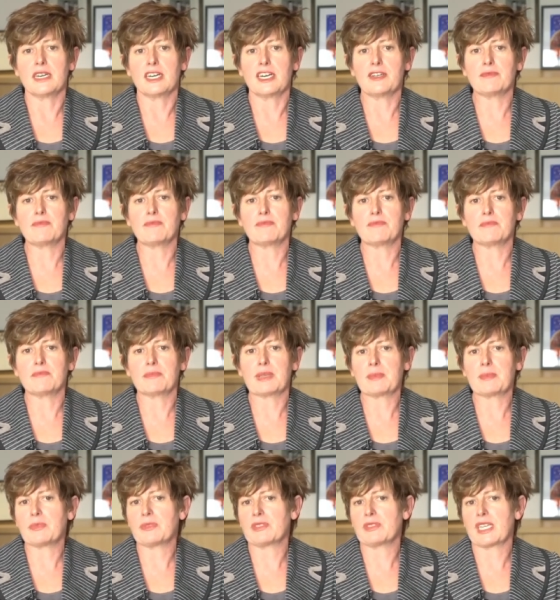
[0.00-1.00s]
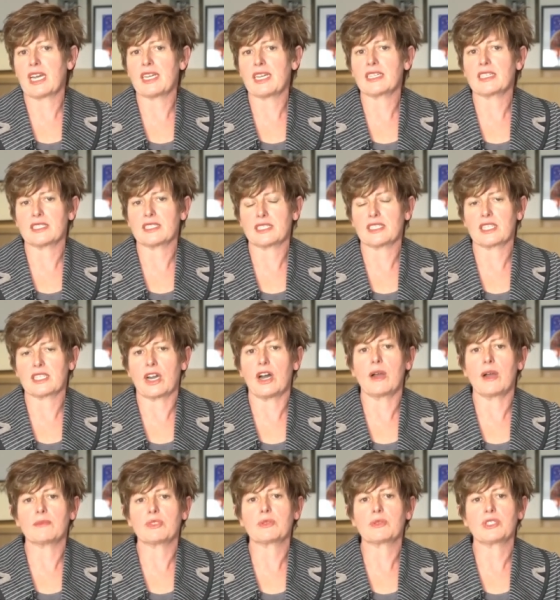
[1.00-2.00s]
Um, people take
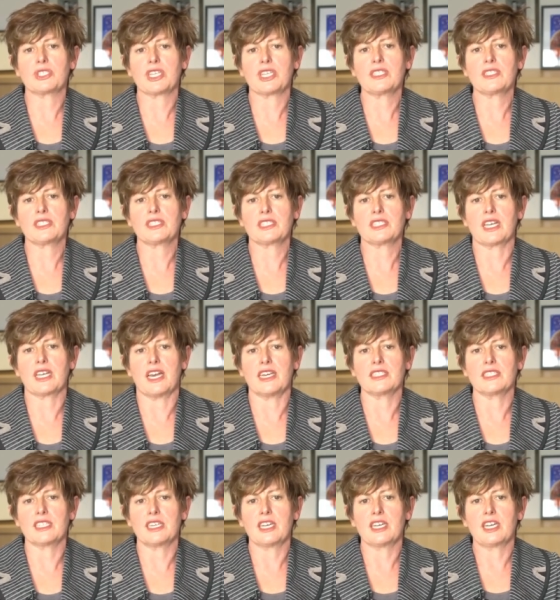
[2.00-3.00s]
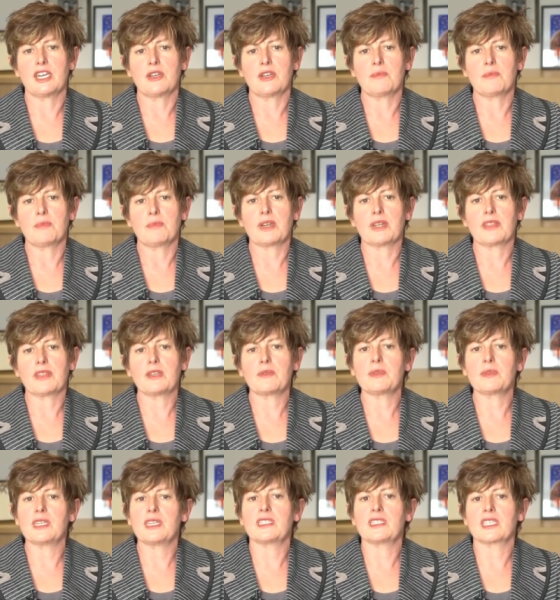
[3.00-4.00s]
time to adjust to that. But I think
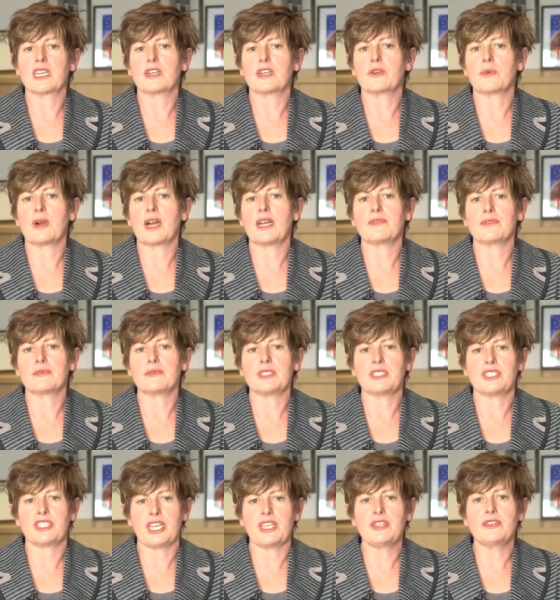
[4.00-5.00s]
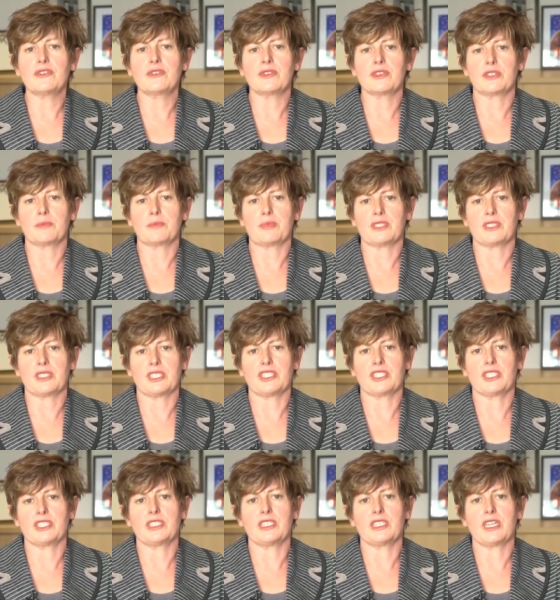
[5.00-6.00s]
we need to get away from the gender of the
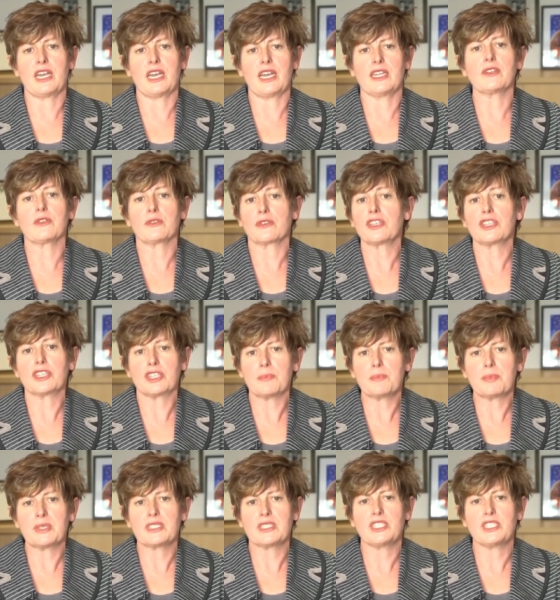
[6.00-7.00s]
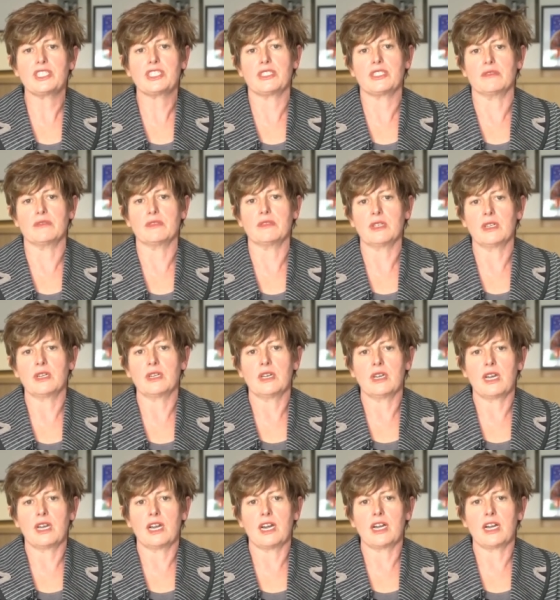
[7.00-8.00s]
position and look at the position.
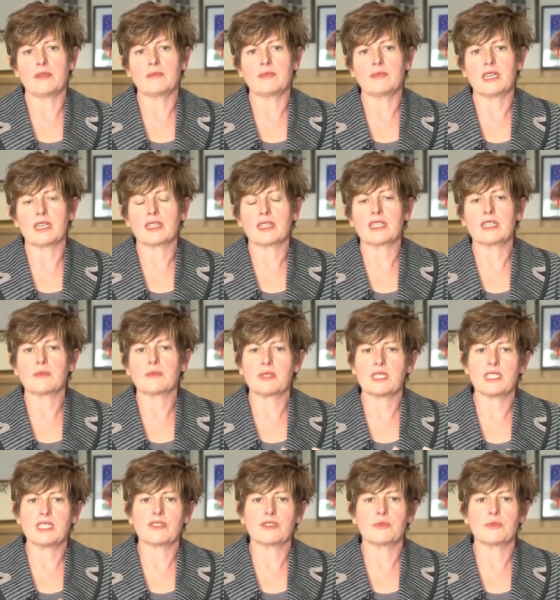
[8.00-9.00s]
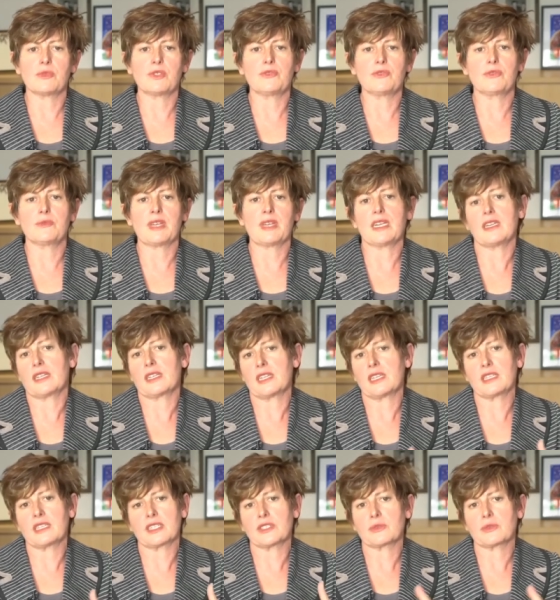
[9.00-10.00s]
Um, and I think we need to remove from that. And I
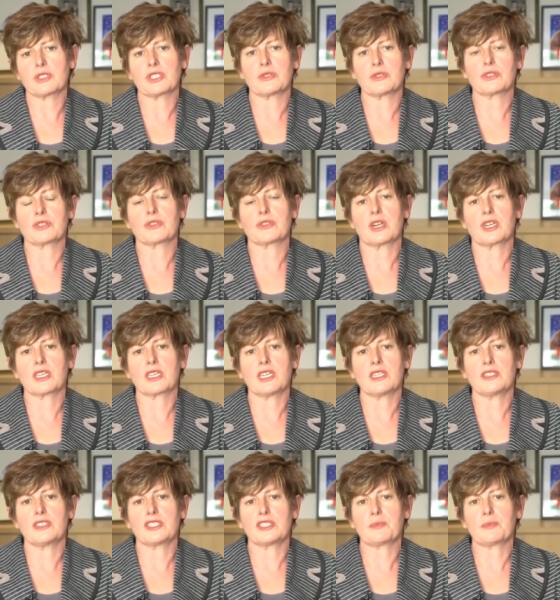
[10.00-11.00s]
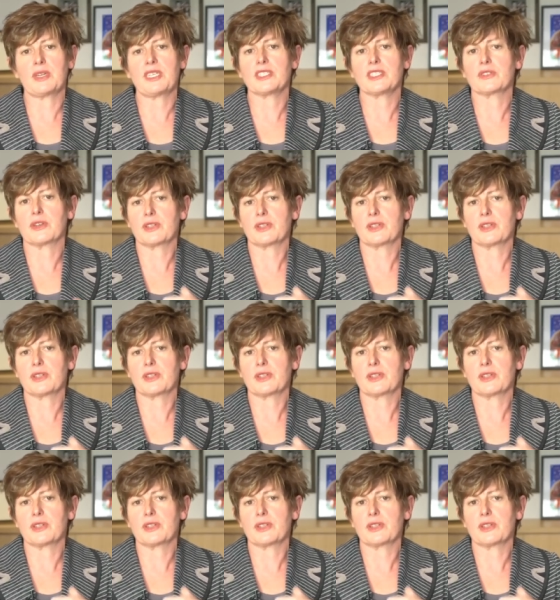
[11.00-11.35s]
think that's what she was trying to get in her speech.